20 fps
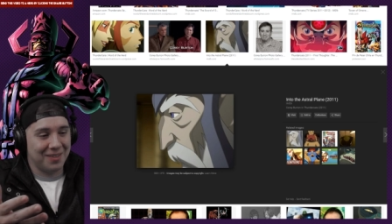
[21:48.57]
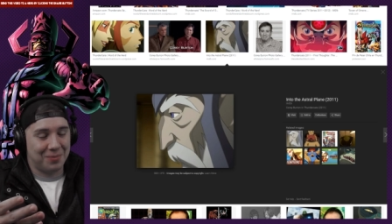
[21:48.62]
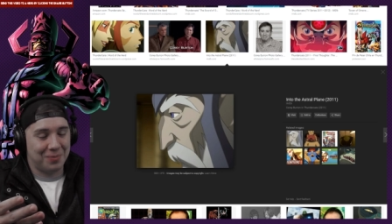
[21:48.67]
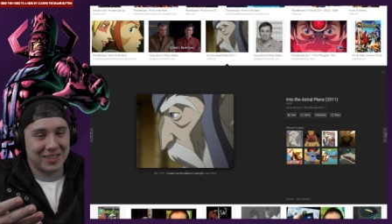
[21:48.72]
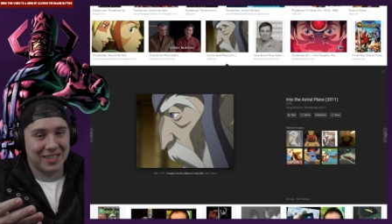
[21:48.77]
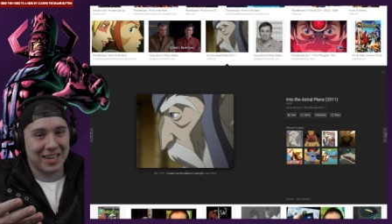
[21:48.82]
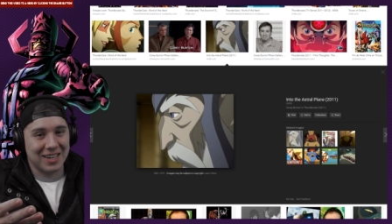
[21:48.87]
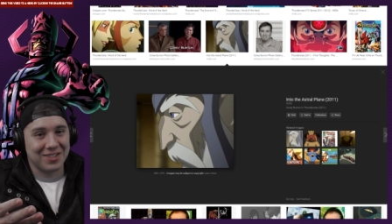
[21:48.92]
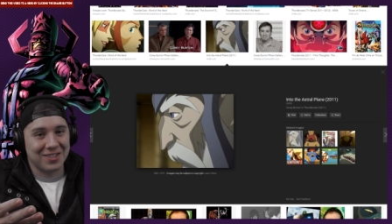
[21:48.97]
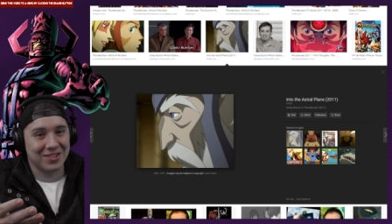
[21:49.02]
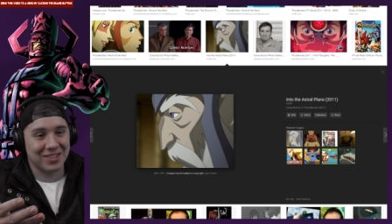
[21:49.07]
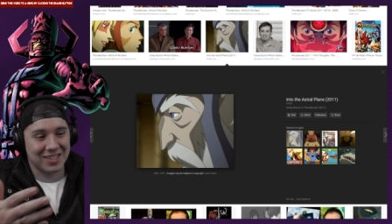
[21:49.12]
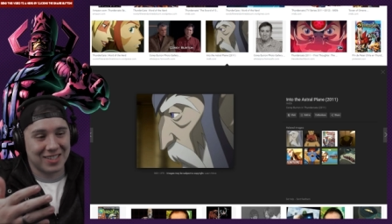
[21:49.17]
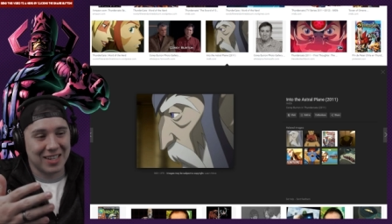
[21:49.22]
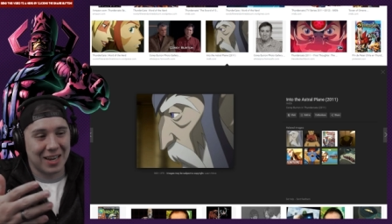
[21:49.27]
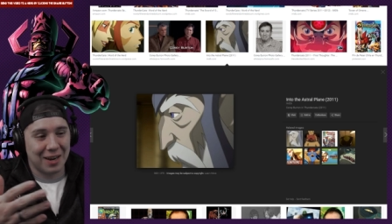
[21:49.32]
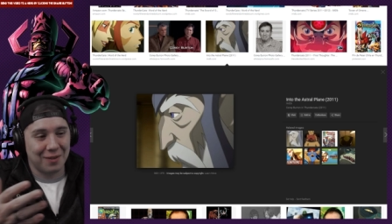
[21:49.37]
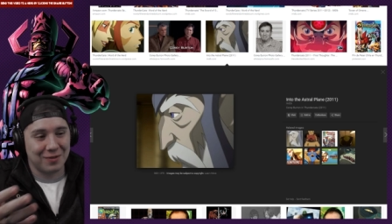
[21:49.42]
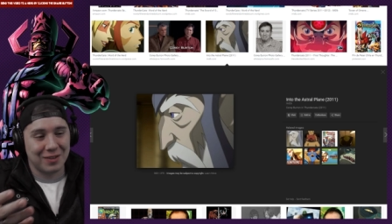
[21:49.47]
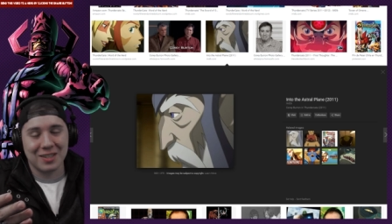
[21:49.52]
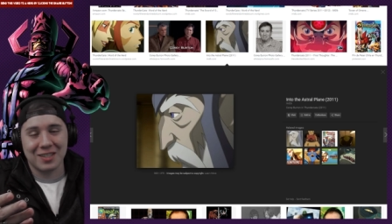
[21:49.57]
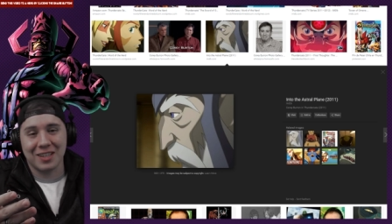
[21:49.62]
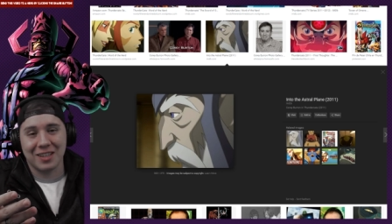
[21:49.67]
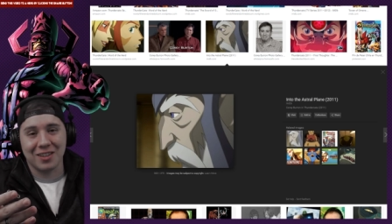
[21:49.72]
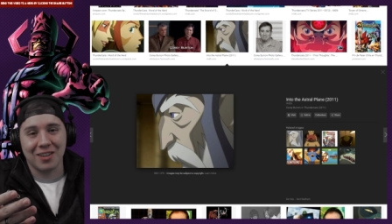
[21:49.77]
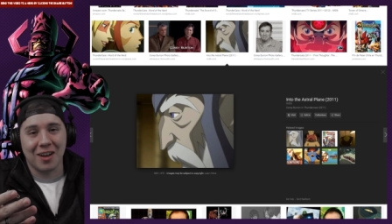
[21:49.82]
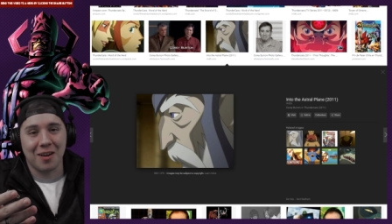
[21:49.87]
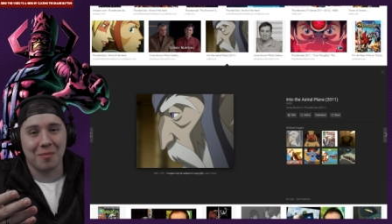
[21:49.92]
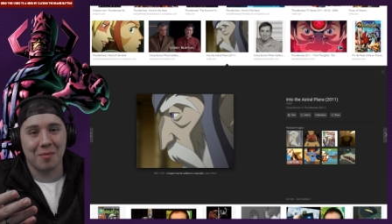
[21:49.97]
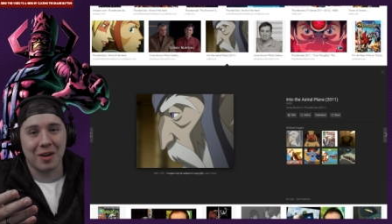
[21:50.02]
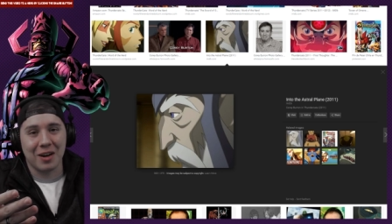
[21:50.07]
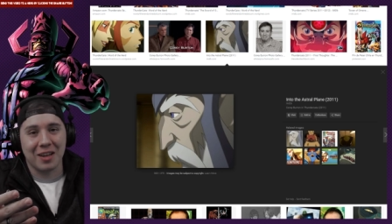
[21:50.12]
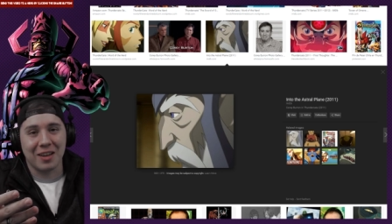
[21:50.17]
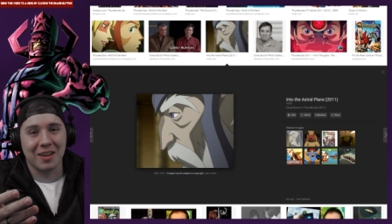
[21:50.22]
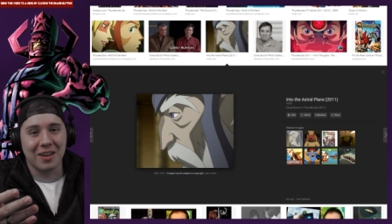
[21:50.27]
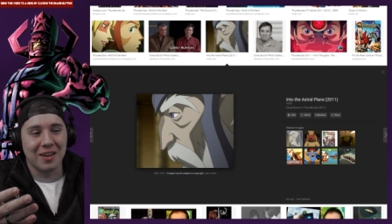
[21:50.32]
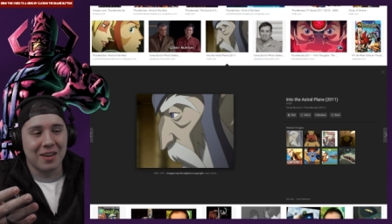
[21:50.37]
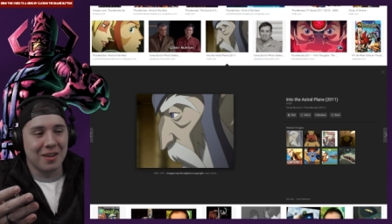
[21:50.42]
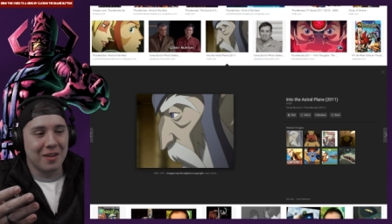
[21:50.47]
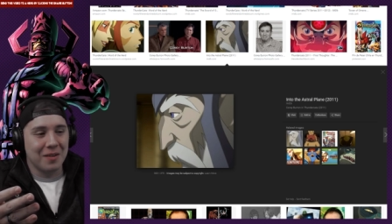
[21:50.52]
potentially save Disney a lot of money.
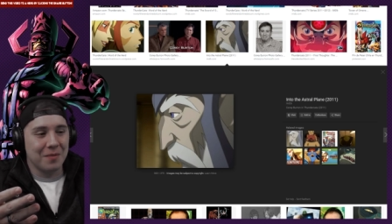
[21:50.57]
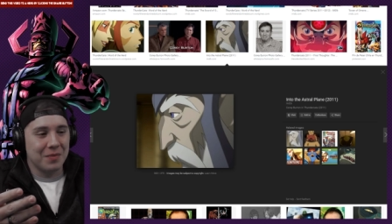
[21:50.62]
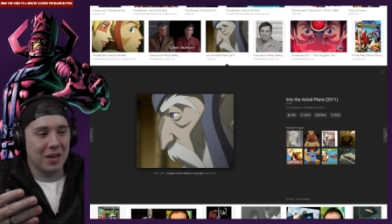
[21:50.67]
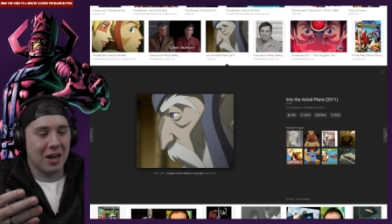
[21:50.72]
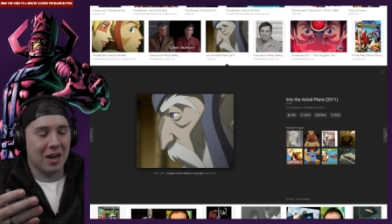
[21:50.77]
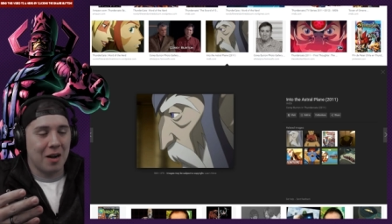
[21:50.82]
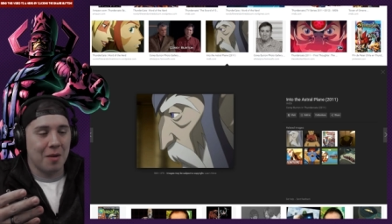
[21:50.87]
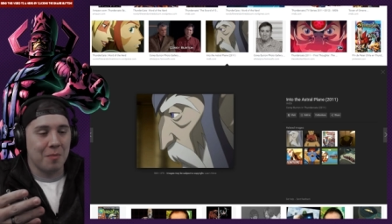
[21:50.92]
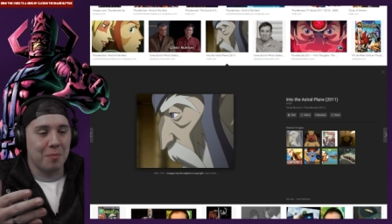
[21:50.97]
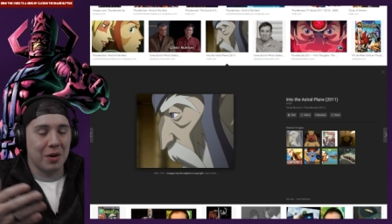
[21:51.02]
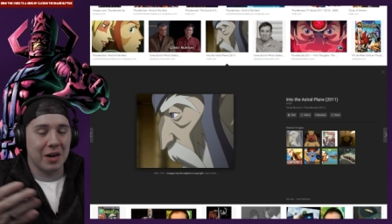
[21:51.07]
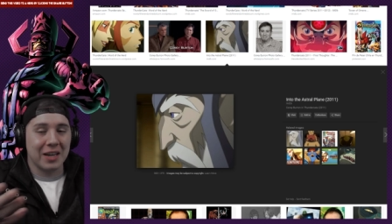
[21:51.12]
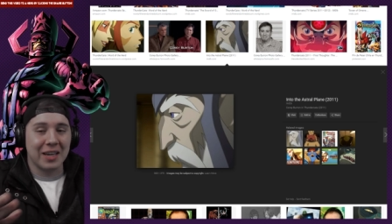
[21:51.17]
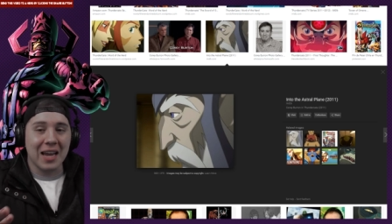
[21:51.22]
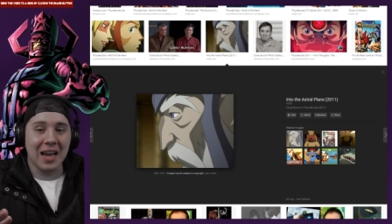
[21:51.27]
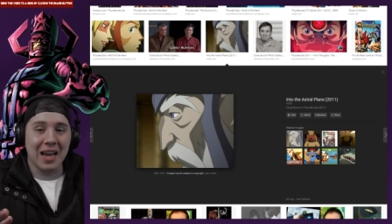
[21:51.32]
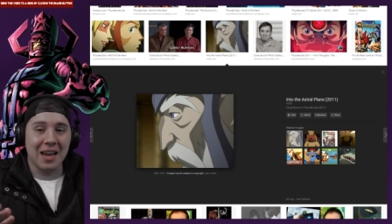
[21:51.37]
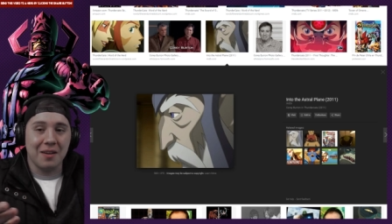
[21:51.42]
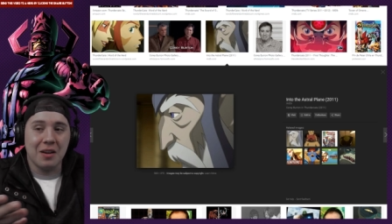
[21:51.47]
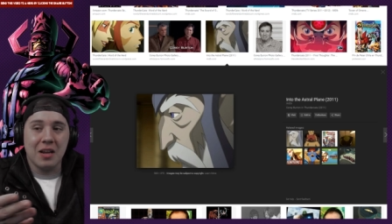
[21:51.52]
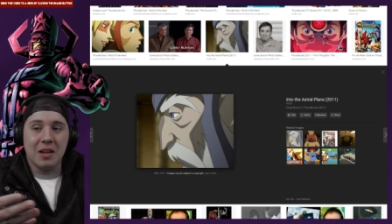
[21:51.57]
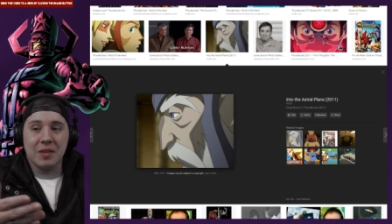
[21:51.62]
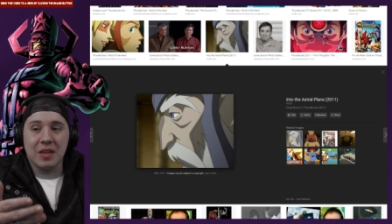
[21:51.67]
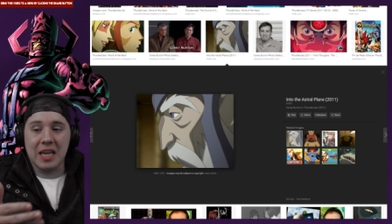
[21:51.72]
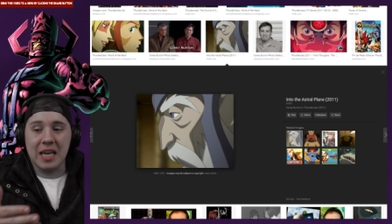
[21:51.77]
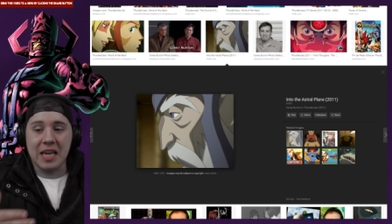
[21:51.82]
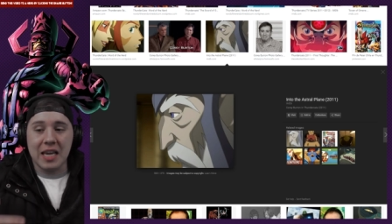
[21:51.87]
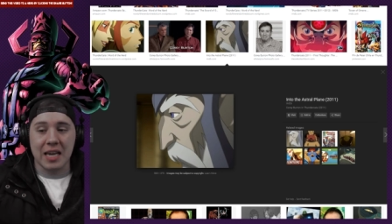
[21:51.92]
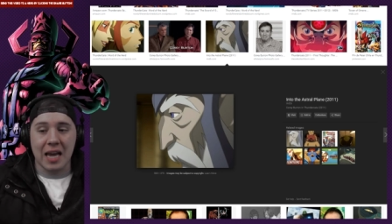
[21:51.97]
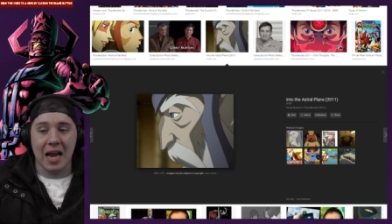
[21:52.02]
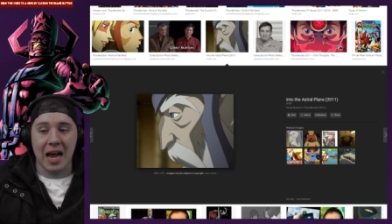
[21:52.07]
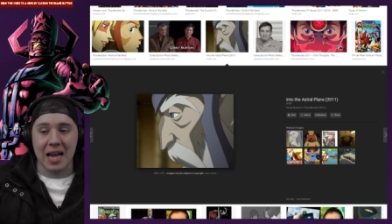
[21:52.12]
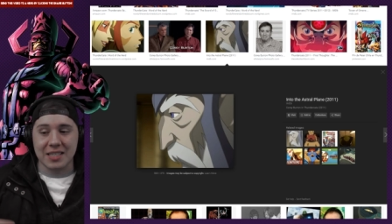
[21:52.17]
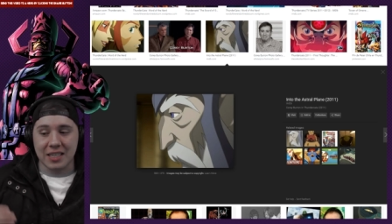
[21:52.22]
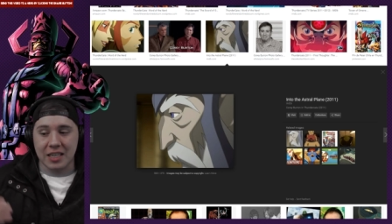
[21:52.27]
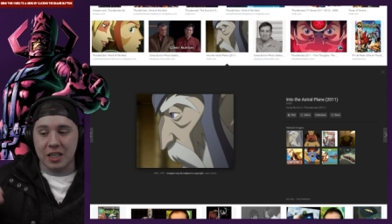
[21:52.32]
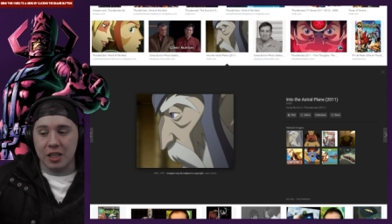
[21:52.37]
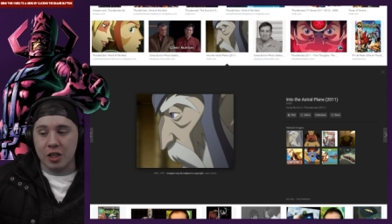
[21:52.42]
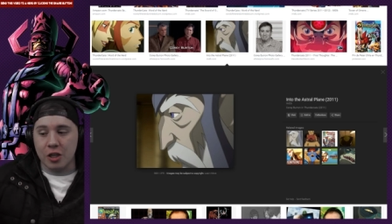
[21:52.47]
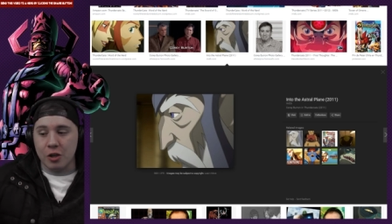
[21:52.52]
Um, but again, he has a
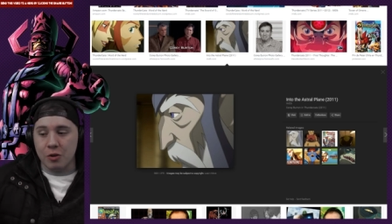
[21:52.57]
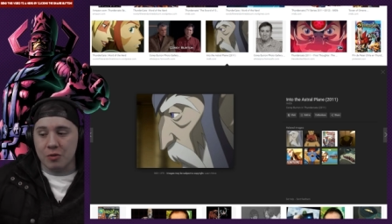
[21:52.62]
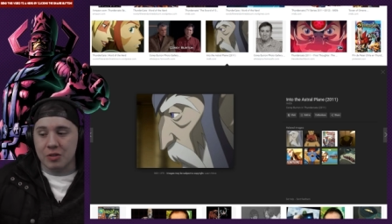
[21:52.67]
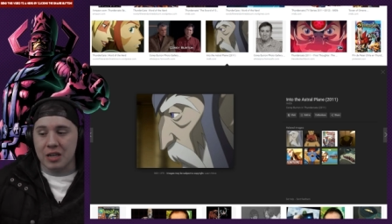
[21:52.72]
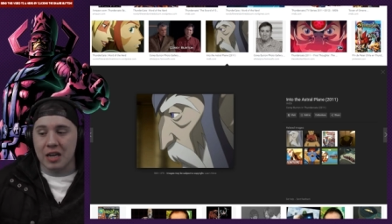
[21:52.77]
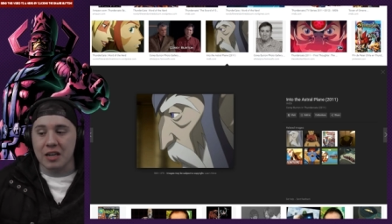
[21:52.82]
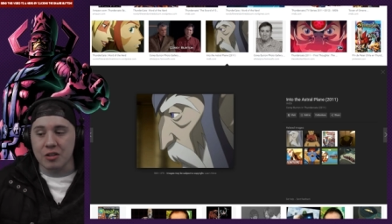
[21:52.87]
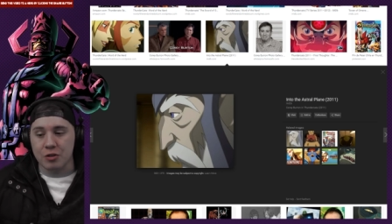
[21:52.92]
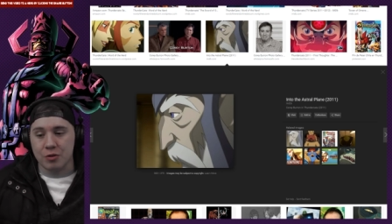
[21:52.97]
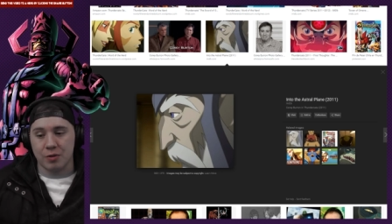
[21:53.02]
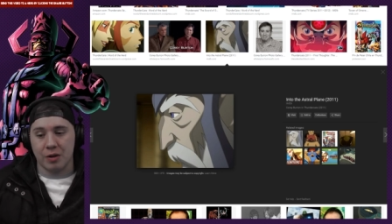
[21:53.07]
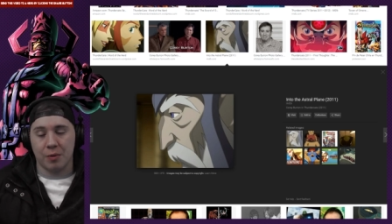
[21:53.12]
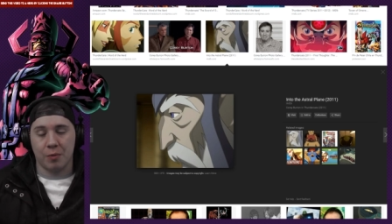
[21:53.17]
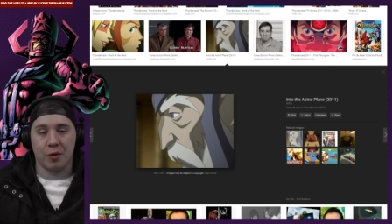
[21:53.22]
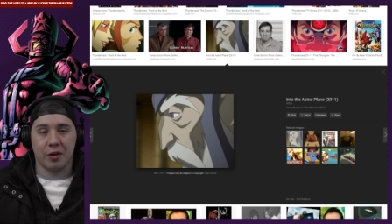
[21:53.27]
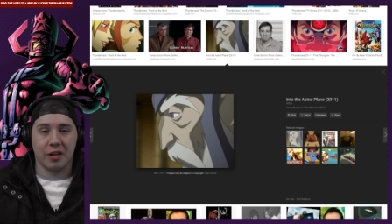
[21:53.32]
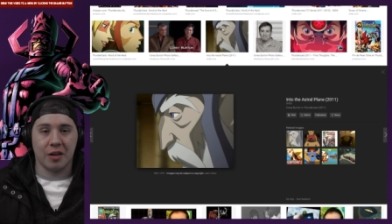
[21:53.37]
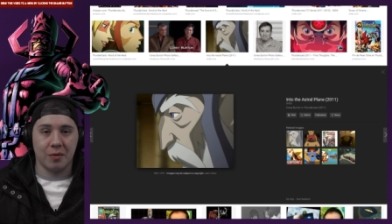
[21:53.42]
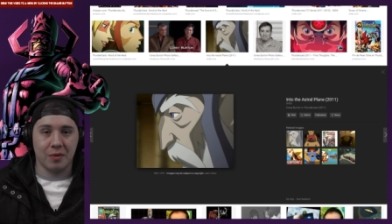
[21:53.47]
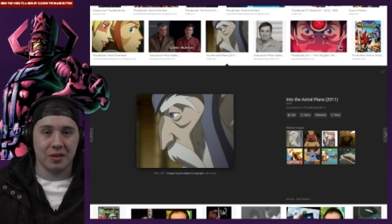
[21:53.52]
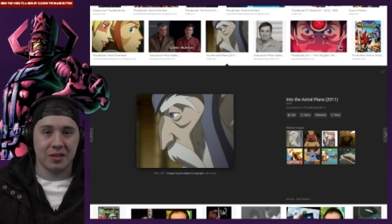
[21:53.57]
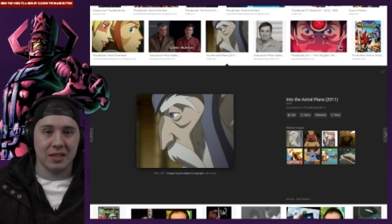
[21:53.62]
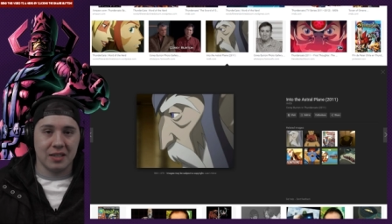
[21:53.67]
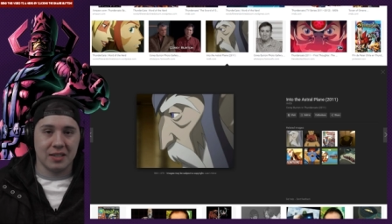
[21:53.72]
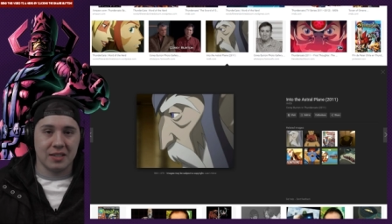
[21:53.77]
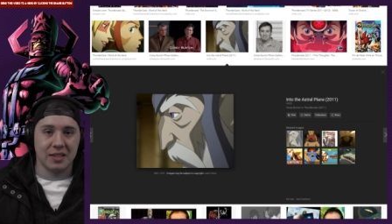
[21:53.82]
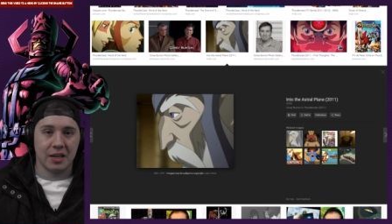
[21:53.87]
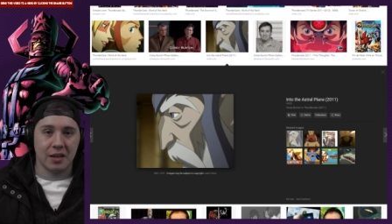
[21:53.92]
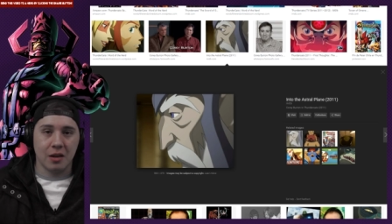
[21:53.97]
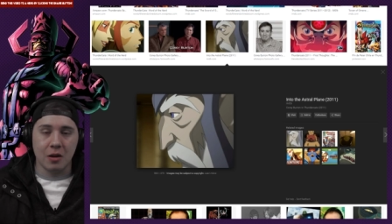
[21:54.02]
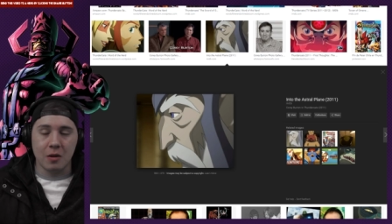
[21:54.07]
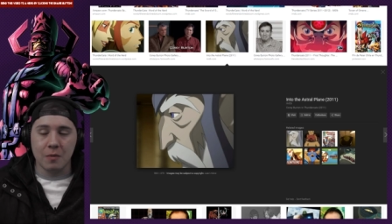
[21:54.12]
huge history working with Disney.